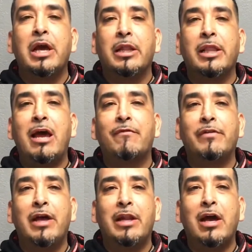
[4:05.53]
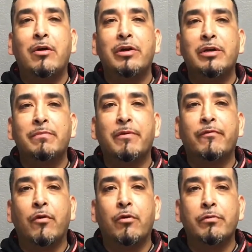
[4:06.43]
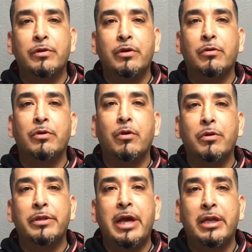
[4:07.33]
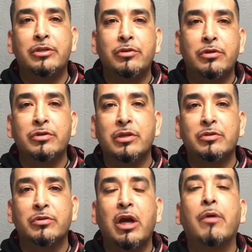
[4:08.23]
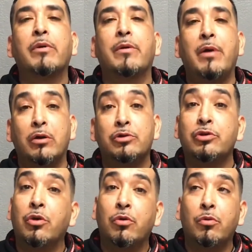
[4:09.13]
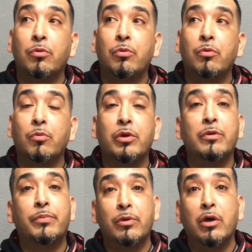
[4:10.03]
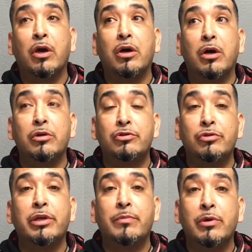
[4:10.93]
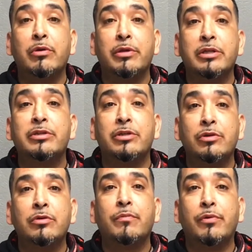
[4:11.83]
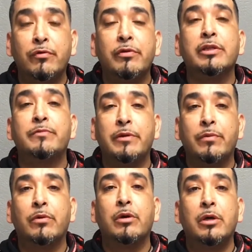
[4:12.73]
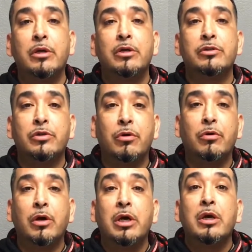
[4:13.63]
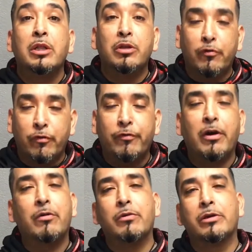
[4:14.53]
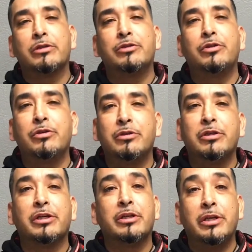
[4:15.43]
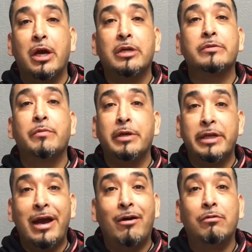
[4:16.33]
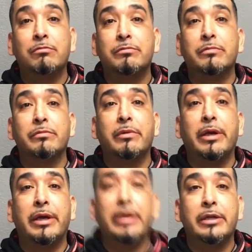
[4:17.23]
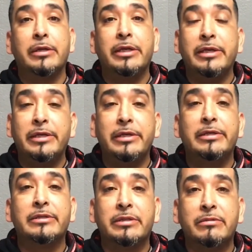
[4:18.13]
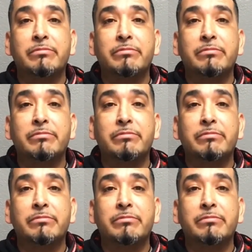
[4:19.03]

laughing at how he performed, knowing that Junior's just, I'm gonna come out and show what a true debuter needs to do to prove to these people. So look for fireworks. Junior's looking to knock somebody out, and he's